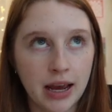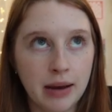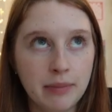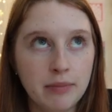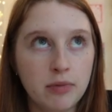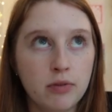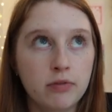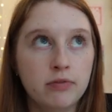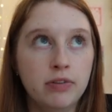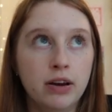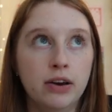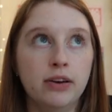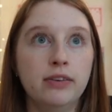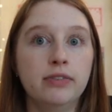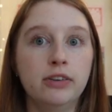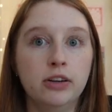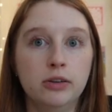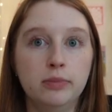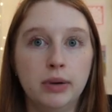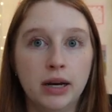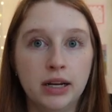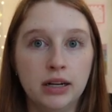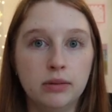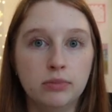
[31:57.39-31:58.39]
I'm a very, very
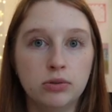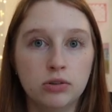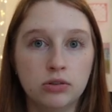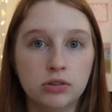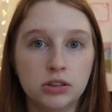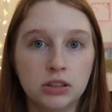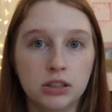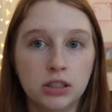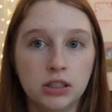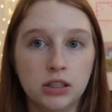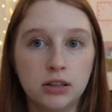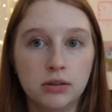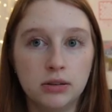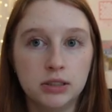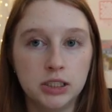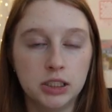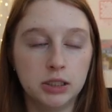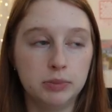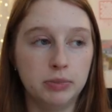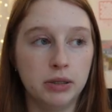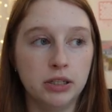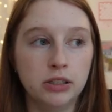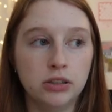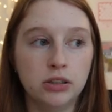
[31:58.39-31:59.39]
bad impulse
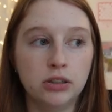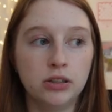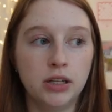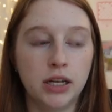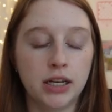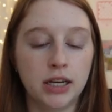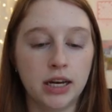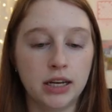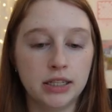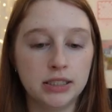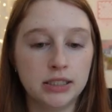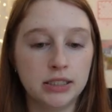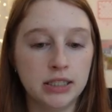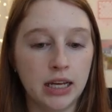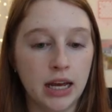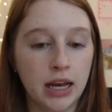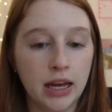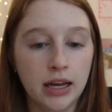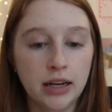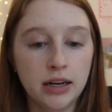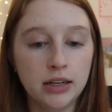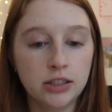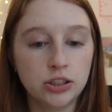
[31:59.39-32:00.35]
spender, like I said.